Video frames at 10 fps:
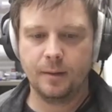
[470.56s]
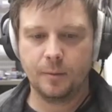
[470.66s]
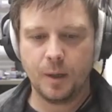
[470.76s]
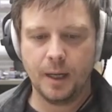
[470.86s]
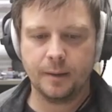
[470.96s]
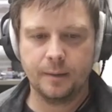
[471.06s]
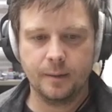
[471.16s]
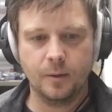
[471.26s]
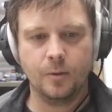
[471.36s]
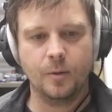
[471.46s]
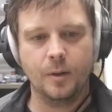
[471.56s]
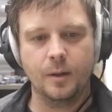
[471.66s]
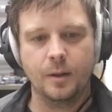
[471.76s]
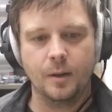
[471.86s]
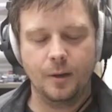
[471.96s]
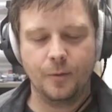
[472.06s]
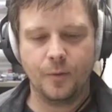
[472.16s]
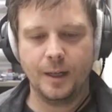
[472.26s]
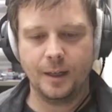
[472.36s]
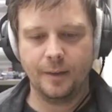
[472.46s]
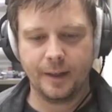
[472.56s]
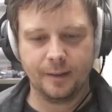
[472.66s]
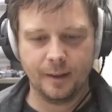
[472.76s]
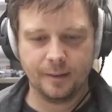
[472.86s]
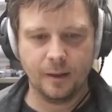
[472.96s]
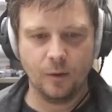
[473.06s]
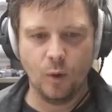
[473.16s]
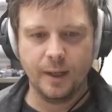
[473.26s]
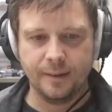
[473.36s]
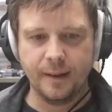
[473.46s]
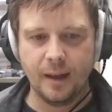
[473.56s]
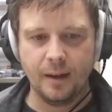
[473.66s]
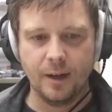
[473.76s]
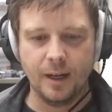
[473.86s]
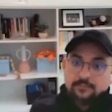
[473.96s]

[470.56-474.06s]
this product to a friend on like I think a scale of one to ten, right?